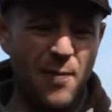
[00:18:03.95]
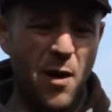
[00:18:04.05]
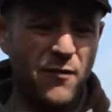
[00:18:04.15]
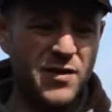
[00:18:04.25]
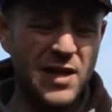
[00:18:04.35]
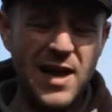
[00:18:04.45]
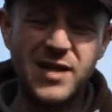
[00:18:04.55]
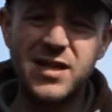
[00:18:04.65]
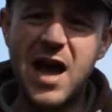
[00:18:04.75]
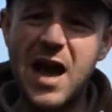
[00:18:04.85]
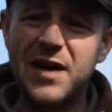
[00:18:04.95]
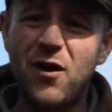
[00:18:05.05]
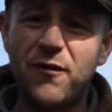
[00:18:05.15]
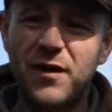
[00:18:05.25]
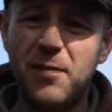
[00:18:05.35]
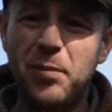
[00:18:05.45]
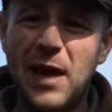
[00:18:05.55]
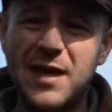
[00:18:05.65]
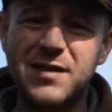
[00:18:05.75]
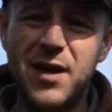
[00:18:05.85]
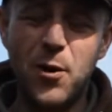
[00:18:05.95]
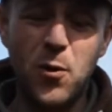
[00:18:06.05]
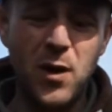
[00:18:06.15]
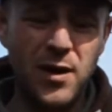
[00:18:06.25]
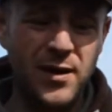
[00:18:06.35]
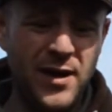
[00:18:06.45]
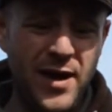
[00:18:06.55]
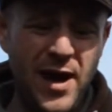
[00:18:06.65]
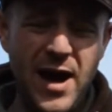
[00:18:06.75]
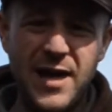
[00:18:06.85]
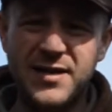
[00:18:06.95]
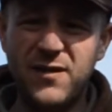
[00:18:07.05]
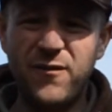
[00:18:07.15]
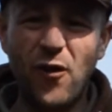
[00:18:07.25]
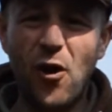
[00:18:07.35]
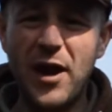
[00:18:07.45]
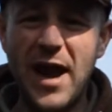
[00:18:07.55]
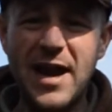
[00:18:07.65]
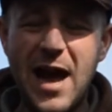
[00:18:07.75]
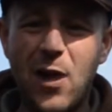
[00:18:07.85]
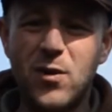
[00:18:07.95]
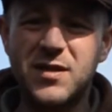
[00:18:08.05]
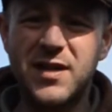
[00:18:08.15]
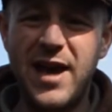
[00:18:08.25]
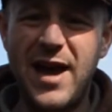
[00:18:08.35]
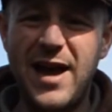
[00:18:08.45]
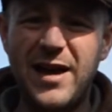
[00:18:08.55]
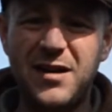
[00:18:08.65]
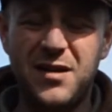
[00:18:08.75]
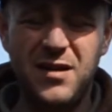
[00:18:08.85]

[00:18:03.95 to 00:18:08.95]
Obviously I started off in the plateau, did 48 hours there.